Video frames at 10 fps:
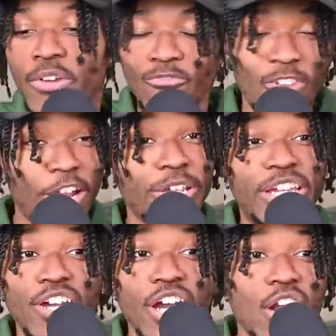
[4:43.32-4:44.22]
very
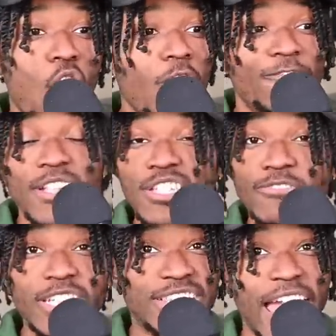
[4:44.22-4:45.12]
good,
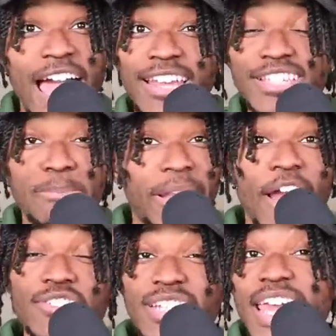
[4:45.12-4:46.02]
offensively talented
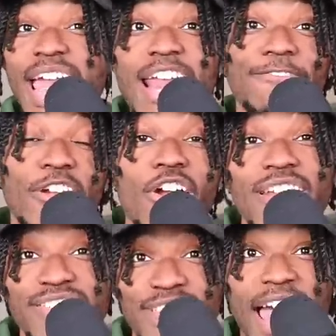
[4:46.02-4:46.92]
players, and they got to figure out
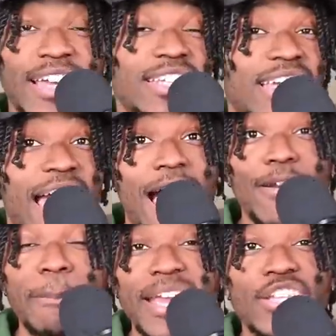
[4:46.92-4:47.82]
exactly how to
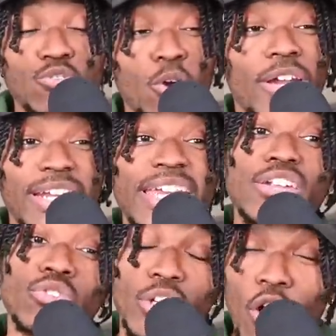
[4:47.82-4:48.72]
make this work. And again,
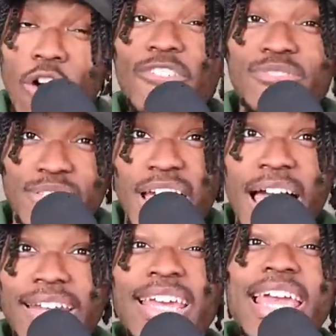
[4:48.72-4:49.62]
on the offensive
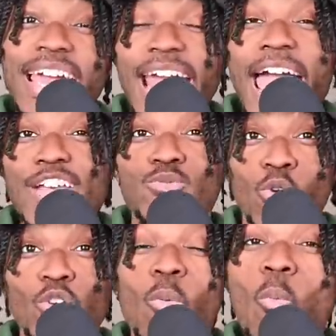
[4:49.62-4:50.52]
side, it has
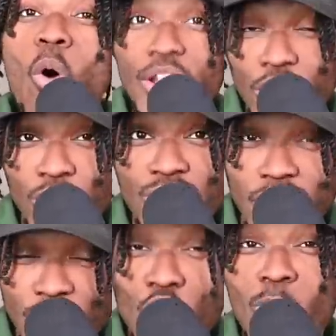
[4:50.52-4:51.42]
worked wonders
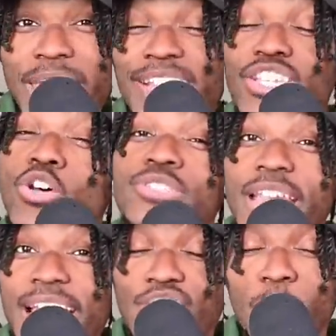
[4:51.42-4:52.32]
until we get to those
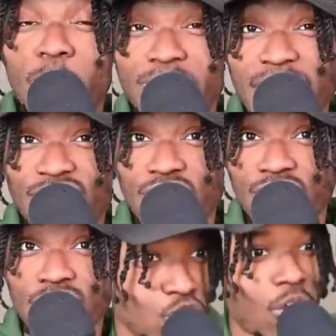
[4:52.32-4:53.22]
last couple
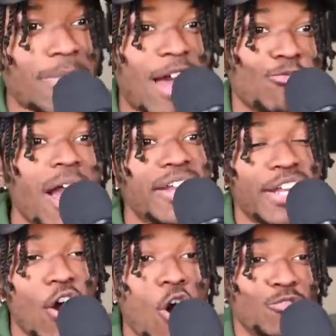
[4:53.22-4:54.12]
possessions. So I'm not writing
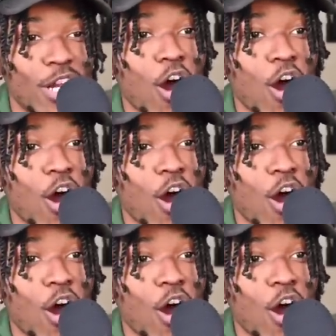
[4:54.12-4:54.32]
it off that,